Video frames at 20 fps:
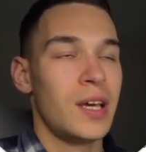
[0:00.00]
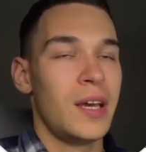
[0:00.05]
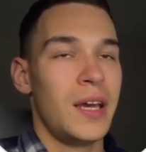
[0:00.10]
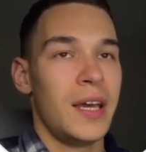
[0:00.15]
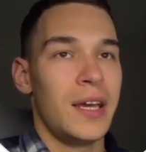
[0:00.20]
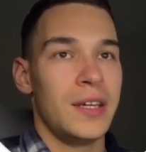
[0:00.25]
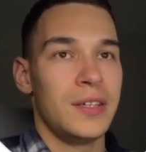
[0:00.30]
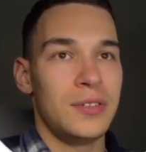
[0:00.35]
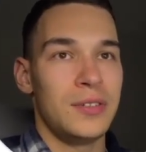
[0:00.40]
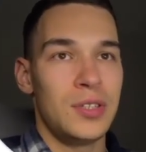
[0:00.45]

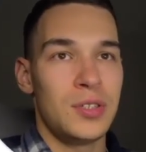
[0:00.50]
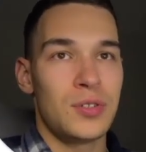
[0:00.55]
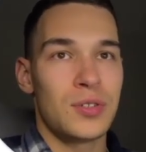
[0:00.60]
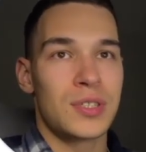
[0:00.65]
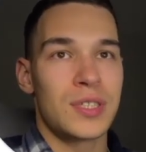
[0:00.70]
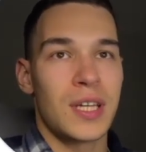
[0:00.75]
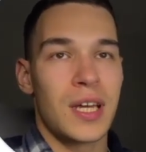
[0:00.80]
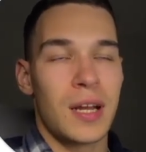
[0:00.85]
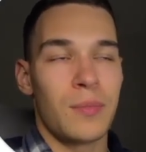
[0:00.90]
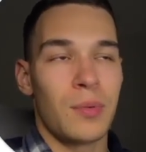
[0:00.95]
you need to set
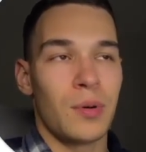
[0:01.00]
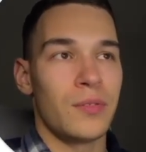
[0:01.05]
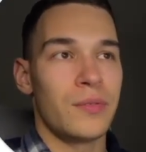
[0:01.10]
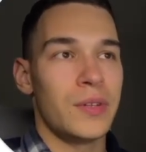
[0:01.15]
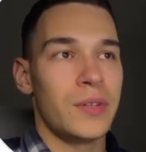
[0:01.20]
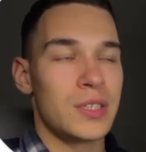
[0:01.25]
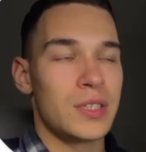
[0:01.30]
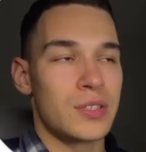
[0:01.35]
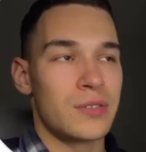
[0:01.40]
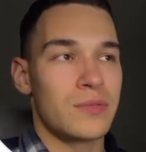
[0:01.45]
up all
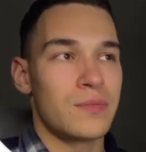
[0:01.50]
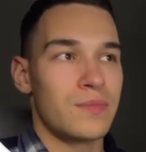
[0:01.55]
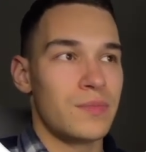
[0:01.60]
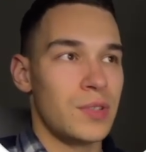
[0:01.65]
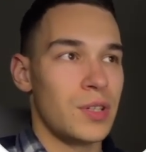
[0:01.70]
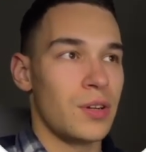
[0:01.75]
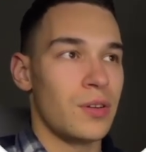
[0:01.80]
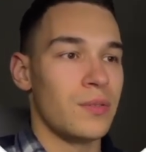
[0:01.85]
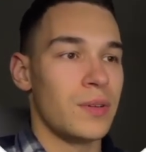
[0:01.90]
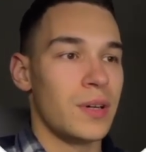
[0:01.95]
these,
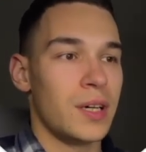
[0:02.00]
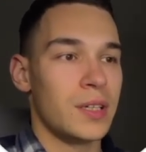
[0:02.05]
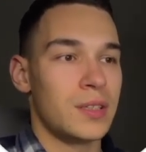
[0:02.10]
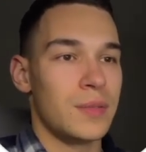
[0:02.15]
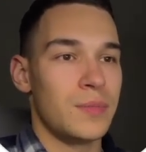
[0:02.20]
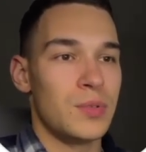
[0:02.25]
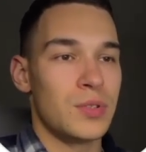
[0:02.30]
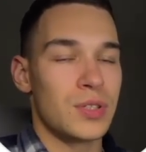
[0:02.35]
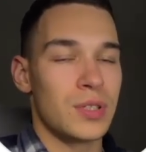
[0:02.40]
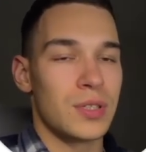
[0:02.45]

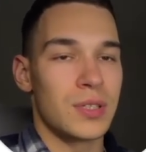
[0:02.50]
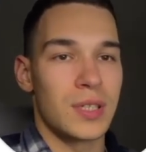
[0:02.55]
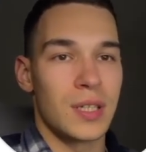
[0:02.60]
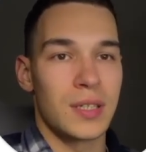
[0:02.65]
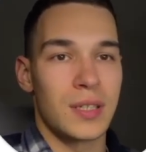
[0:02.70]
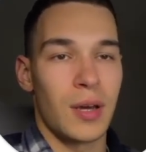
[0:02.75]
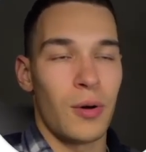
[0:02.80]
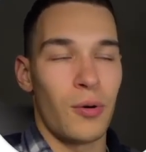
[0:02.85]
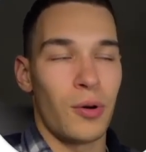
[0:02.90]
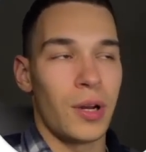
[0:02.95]
attributions and
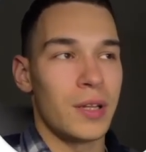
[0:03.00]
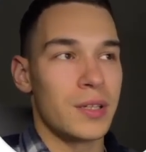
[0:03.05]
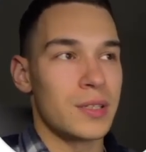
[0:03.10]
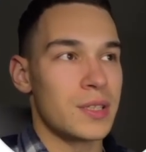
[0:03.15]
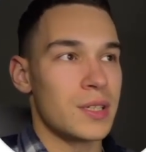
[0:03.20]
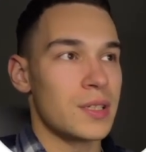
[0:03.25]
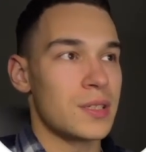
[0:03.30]
audiences,